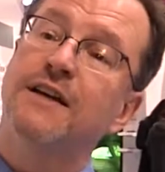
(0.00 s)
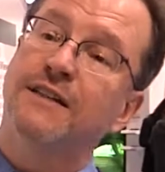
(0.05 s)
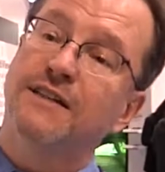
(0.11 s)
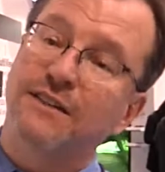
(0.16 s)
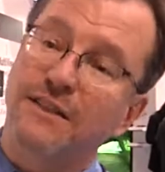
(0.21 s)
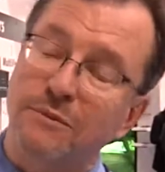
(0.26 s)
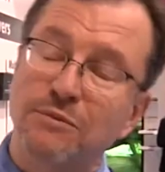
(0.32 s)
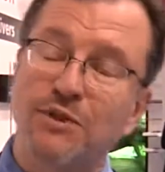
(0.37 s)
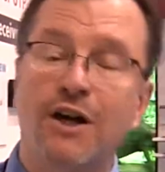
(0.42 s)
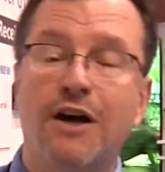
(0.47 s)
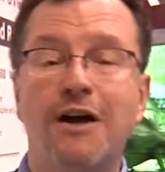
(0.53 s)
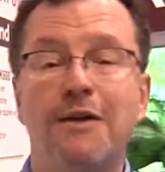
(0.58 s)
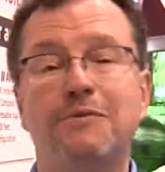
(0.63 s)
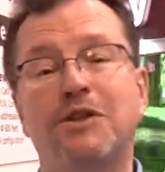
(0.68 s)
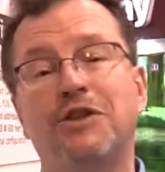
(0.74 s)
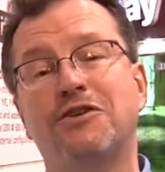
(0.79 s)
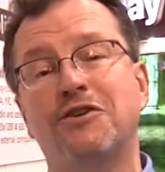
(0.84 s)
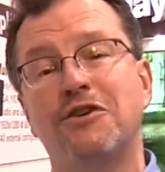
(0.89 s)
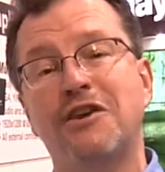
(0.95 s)

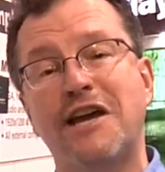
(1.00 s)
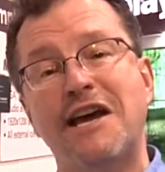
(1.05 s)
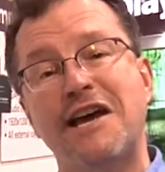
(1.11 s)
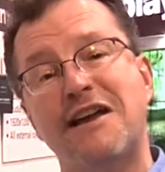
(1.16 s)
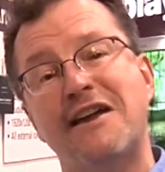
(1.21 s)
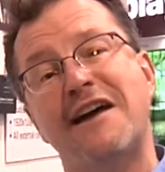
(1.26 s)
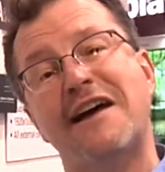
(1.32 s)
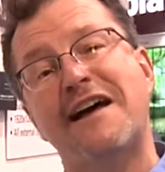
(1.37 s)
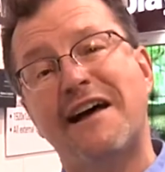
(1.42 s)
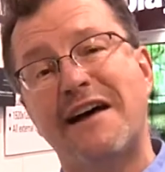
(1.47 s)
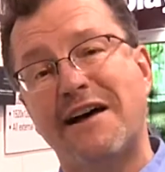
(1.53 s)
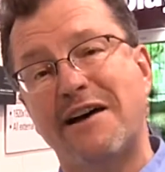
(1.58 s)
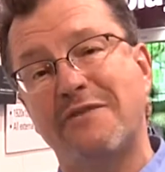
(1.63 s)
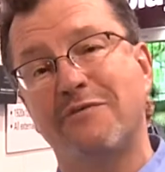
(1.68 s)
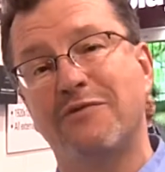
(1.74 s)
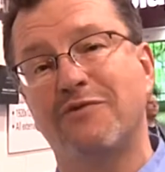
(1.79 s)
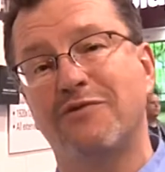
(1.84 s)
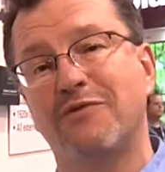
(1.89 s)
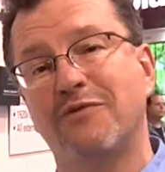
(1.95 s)
sometimes it's okay to
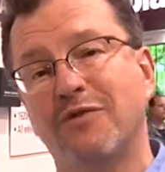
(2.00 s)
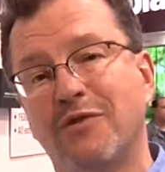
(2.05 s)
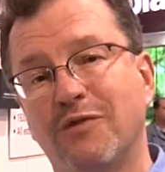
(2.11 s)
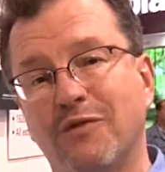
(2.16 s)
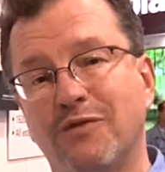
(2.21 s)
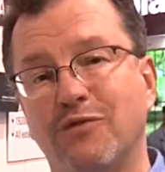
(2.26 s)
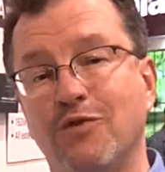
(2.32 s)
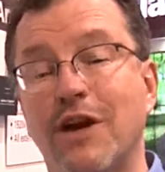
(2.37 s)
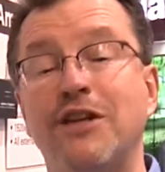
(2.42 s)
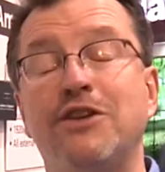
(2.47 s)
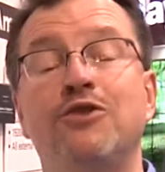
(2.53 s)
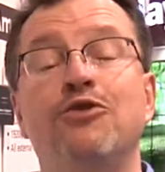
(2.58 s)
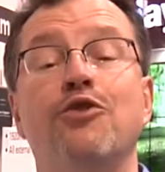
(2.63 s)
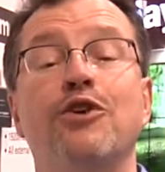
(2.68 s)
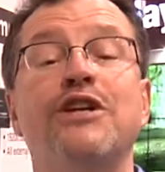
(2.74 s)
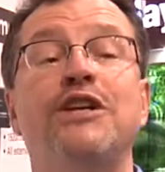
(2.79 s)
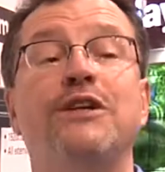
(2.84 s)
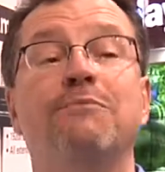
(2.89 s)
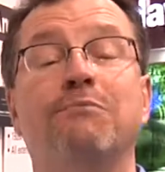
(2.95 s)
have red,
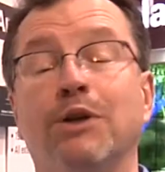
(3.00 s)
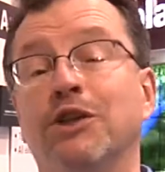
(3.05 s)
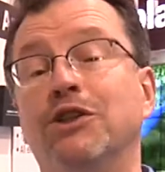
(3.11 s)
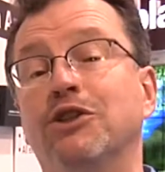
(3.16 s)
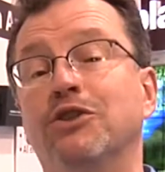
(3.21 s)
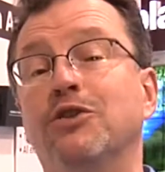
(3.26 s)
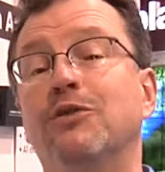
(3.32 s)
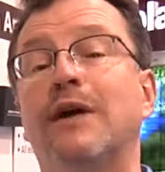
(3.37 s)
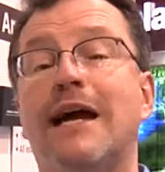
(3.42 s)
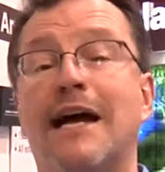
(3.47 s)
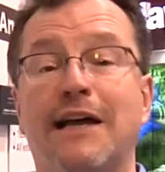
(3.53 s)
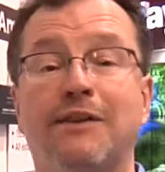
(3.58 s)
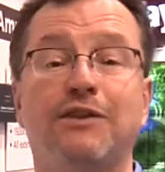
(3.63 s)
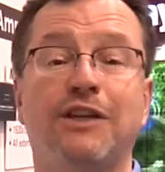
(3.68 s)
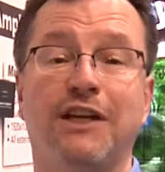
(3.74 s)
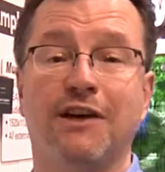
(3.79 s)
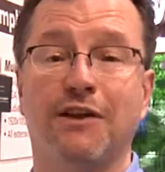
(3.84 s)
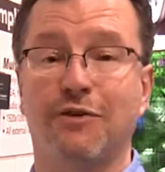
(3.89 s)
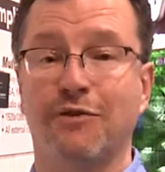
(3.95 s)
green, blue at
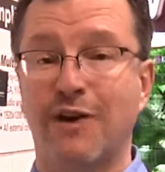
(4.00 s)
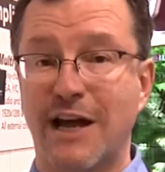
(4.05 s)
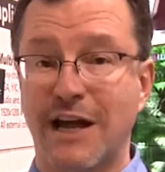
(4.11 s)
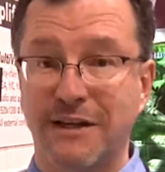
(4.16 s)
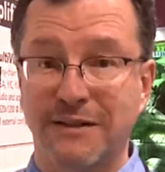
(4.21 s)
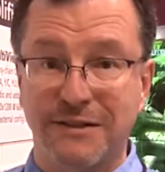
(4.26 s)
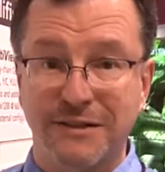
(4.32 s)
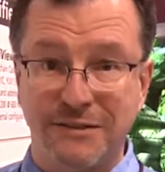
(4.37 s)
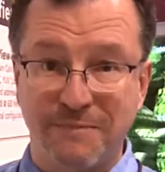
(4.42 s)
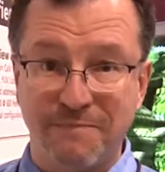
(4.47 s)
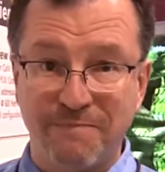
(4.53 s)
the other end.